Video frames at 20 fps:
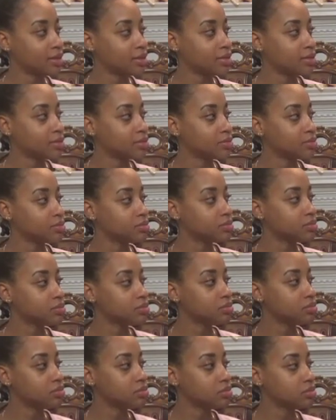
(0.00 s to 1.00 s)

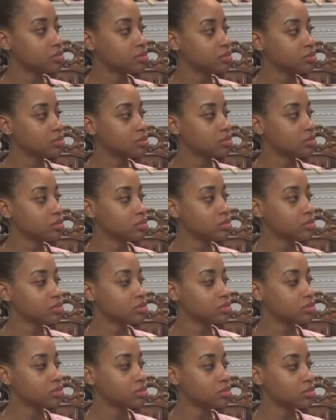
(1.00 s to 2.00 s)

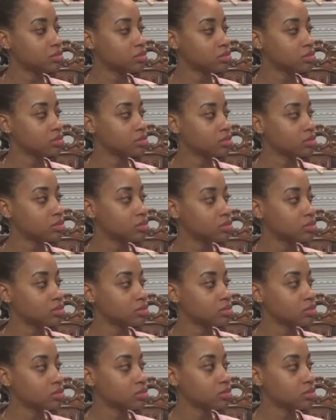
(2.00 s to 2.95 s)
(not speaking)